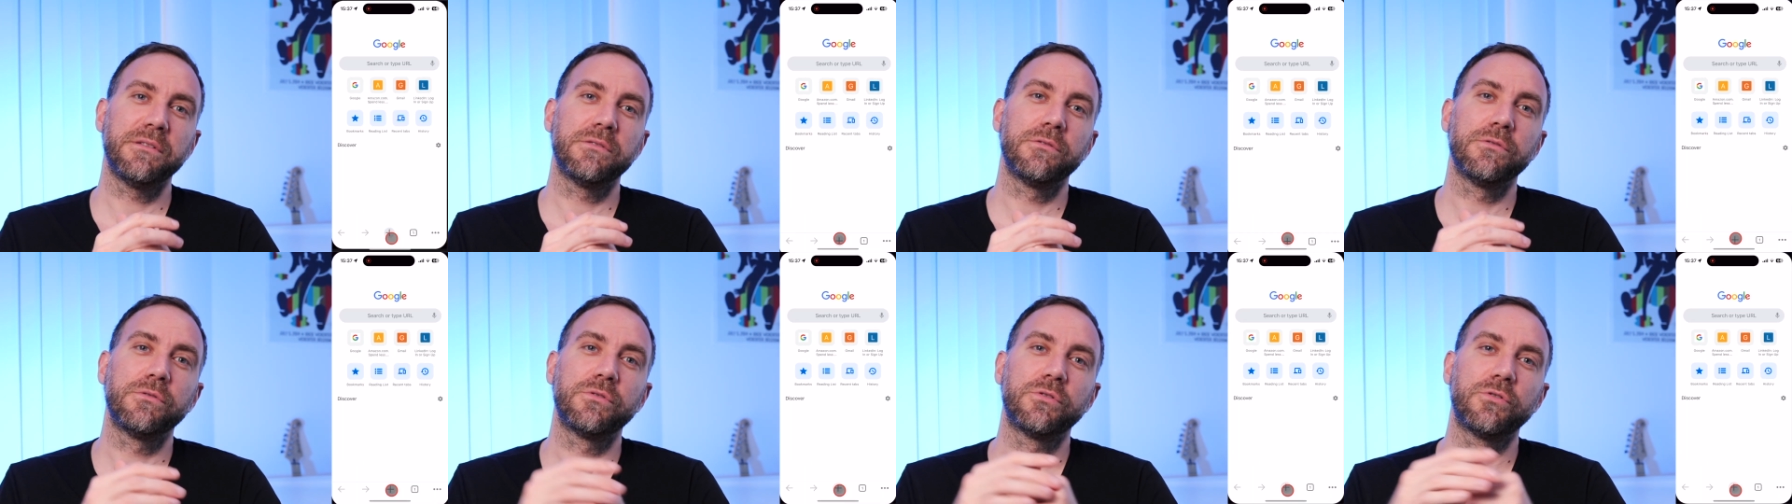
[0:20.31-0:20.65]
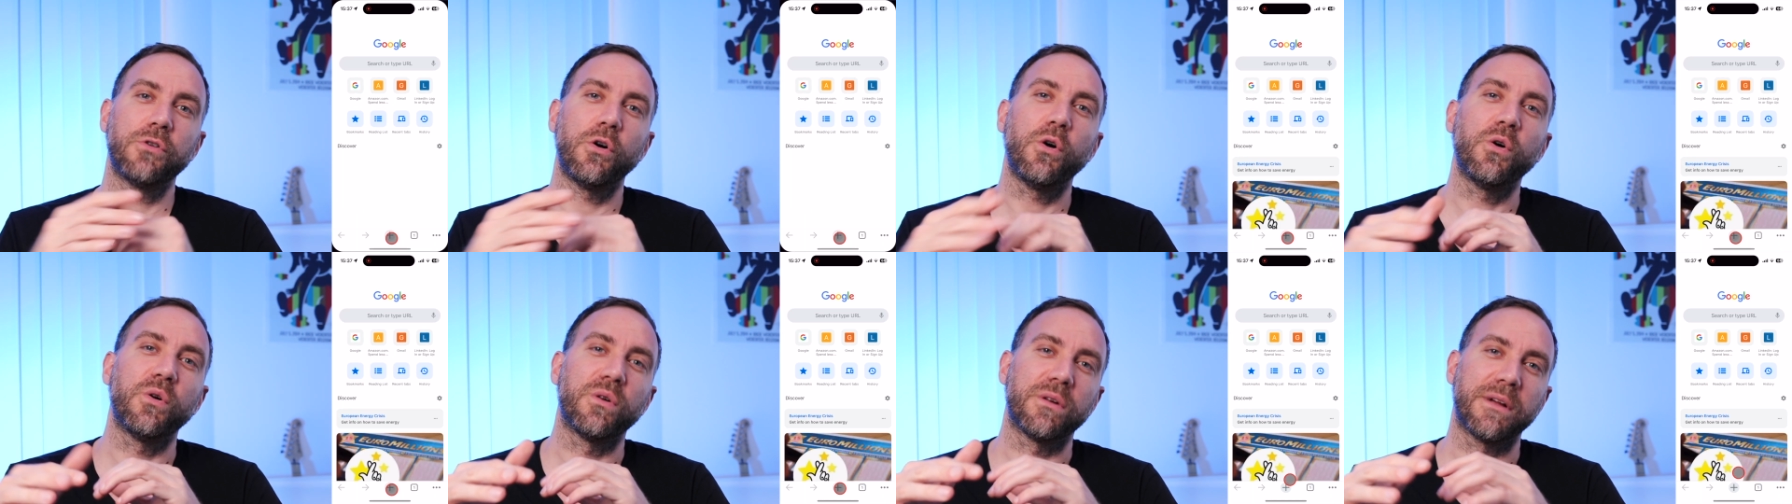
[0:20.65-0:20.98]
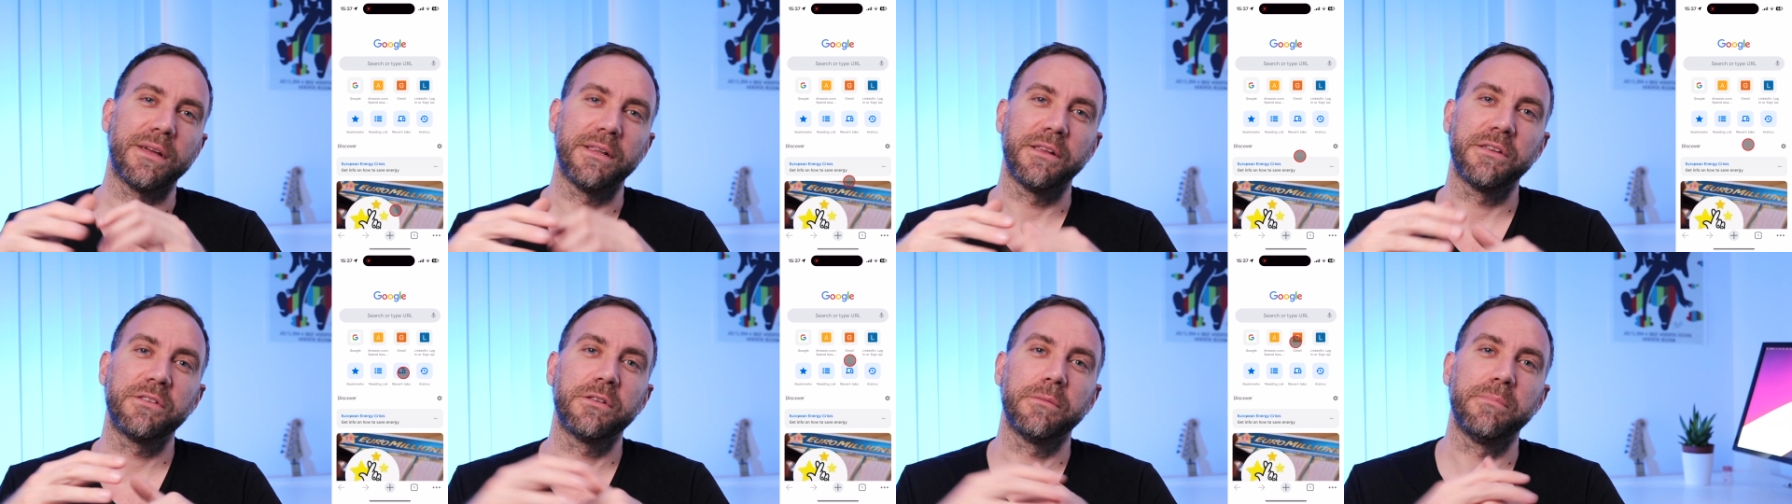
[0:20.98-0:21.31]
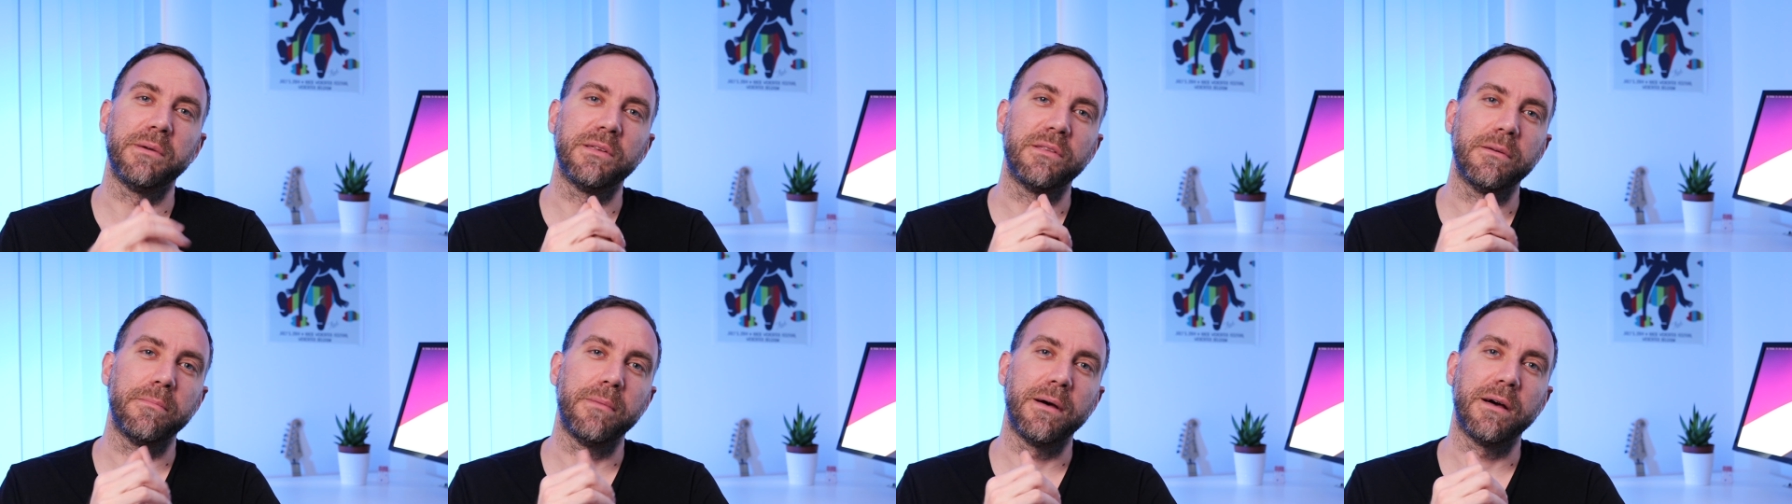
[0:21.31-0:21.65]
to talk a little
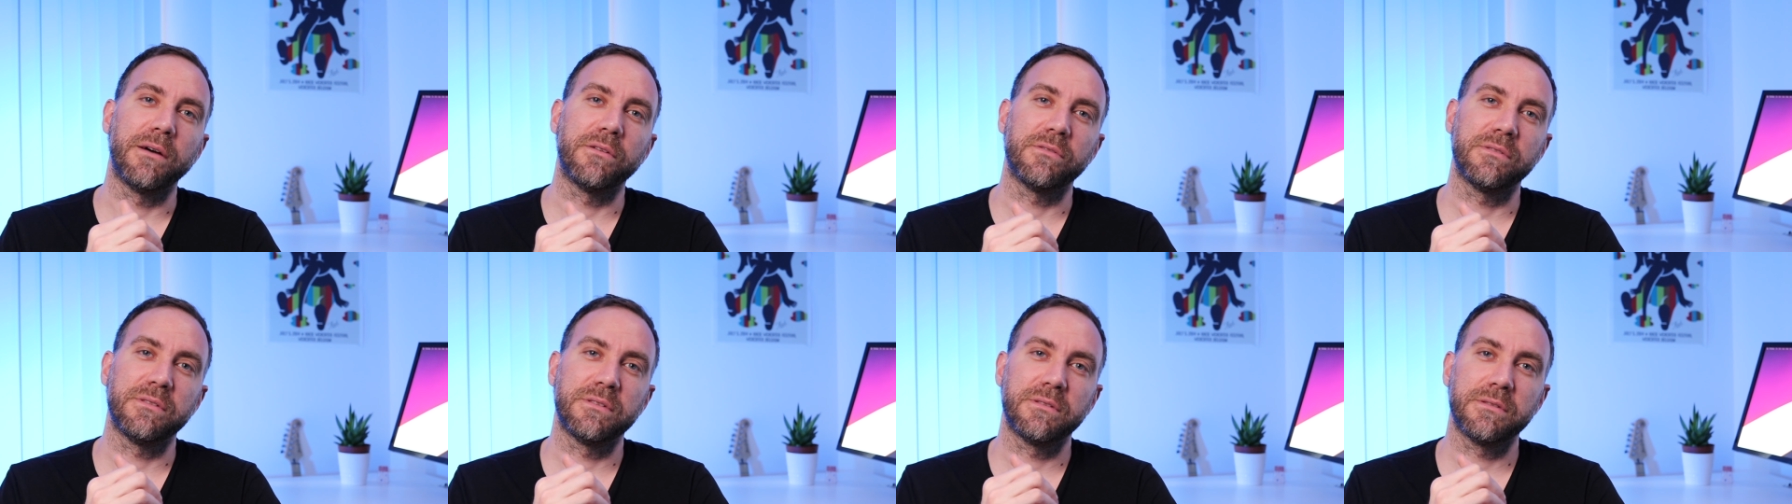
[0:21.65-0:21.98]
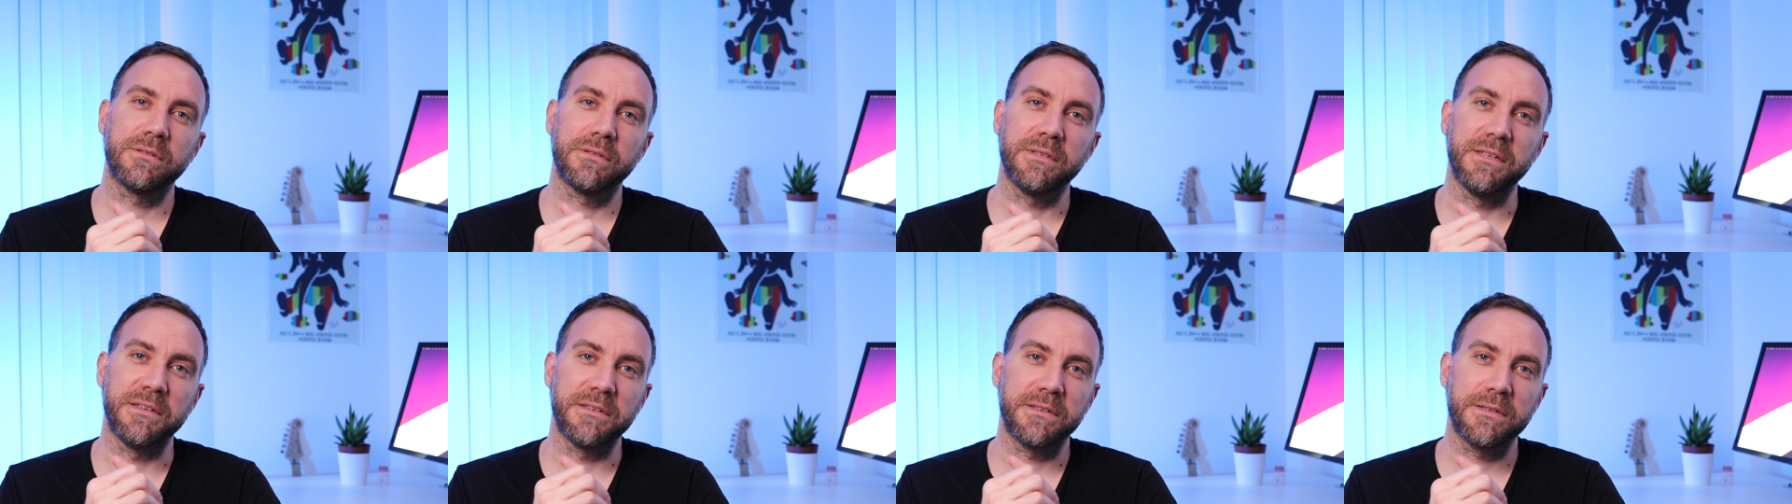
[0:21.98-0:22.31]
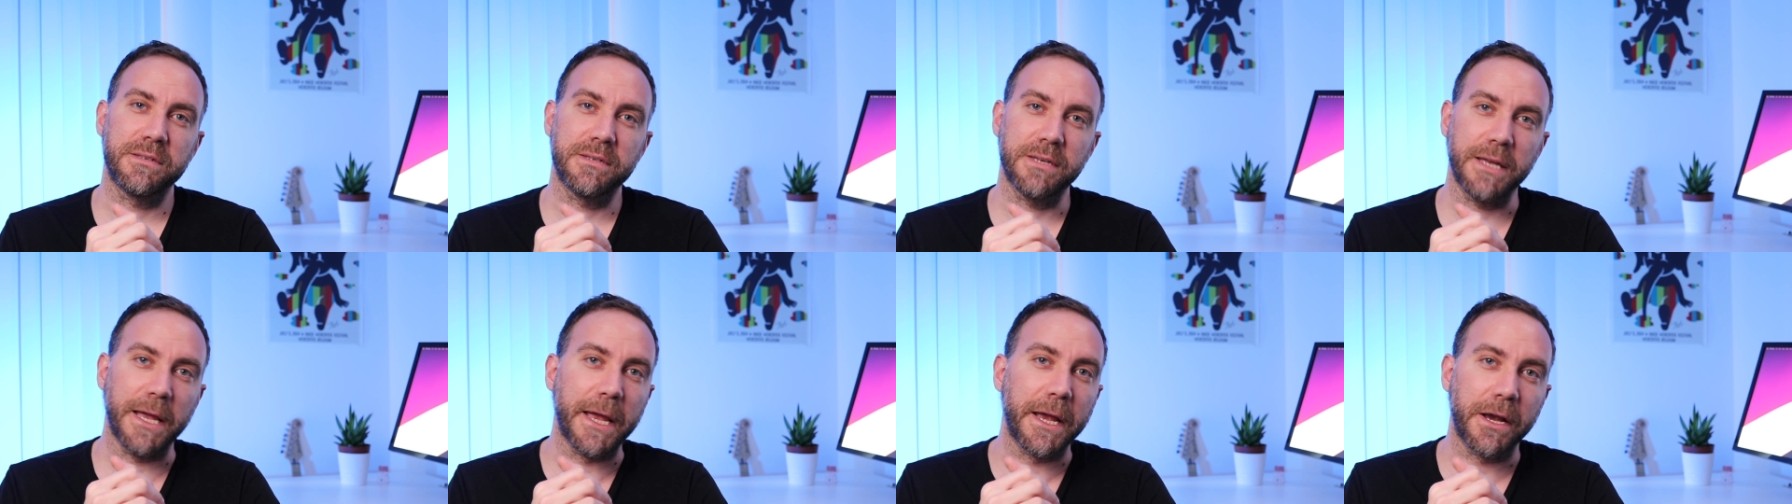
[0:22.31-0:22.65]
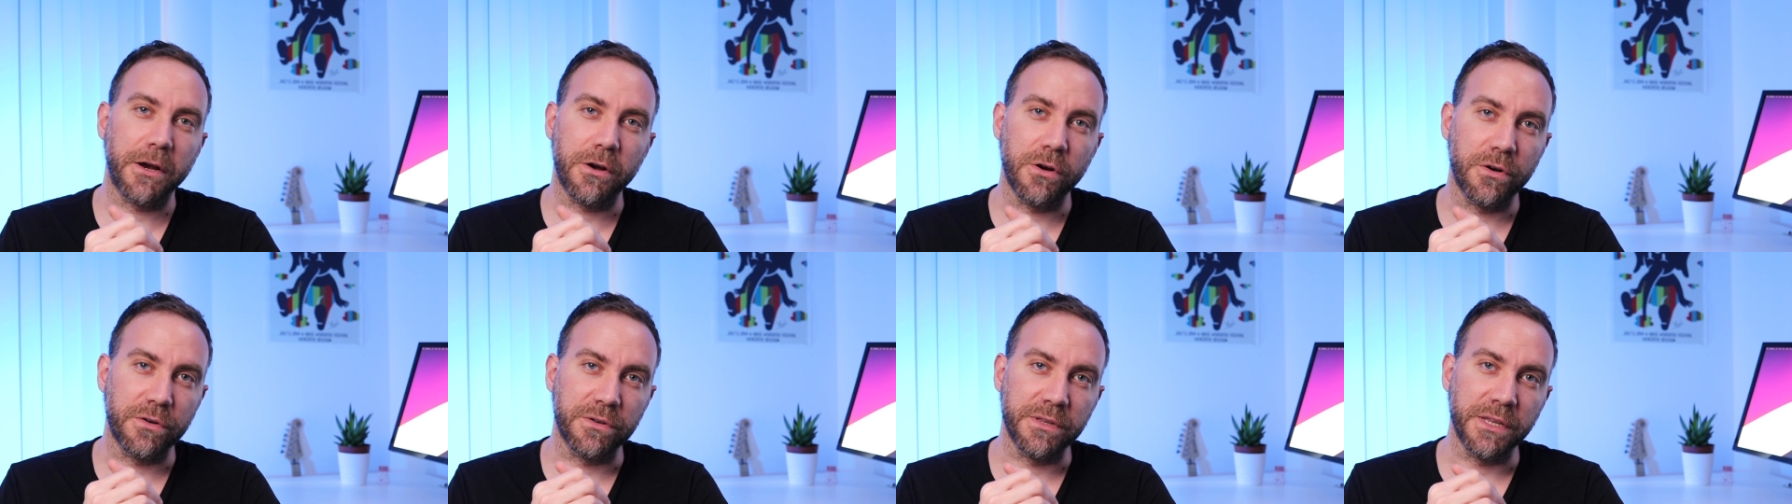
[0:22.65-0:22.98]
bit about this
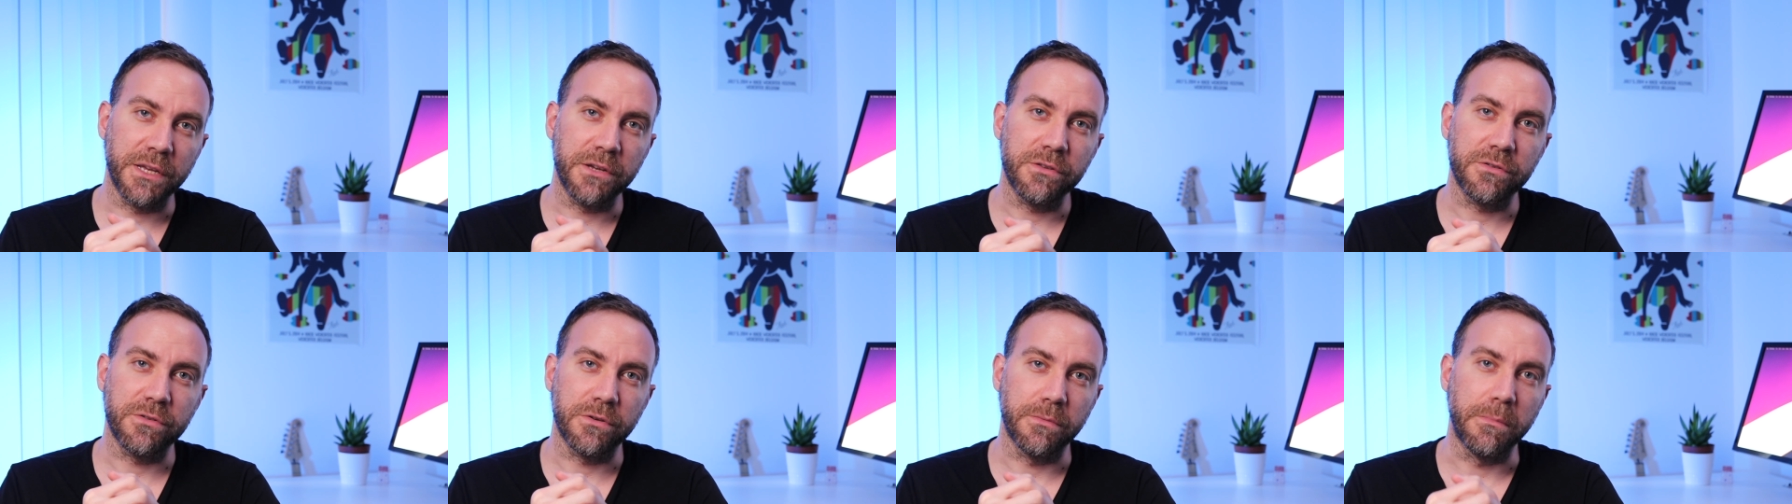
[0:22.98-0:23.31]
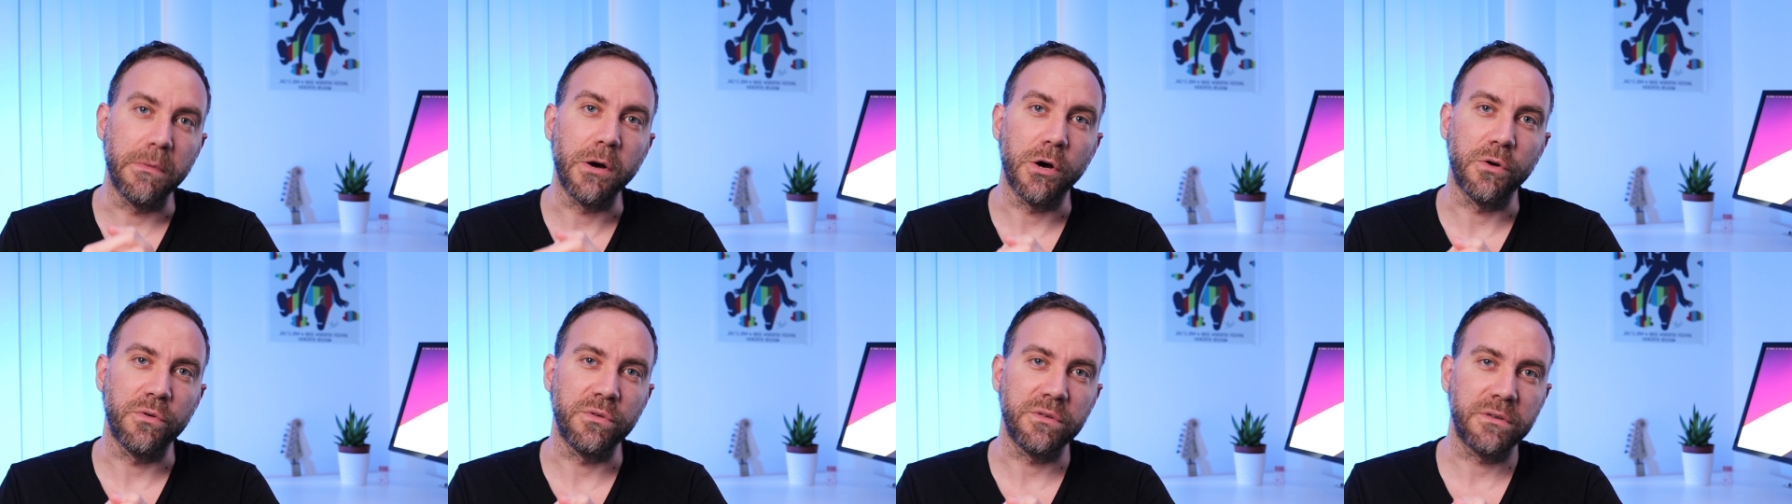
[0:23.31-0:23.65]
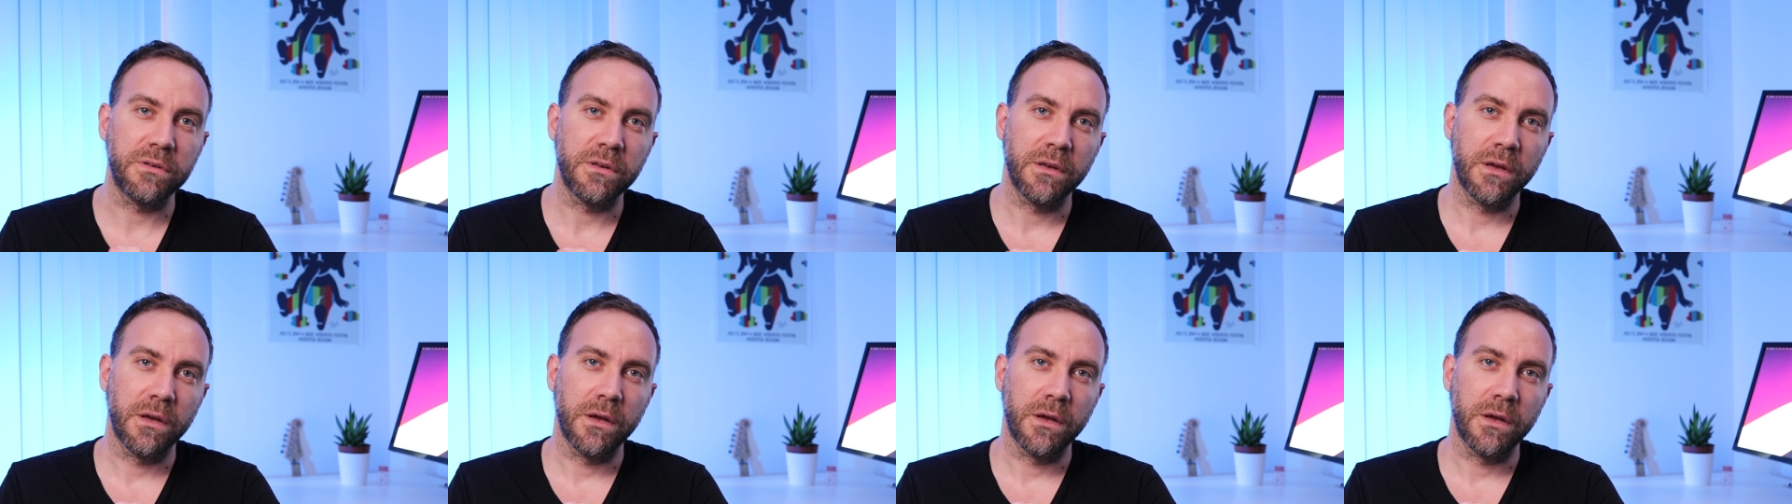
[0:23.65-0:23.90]
incognito mode.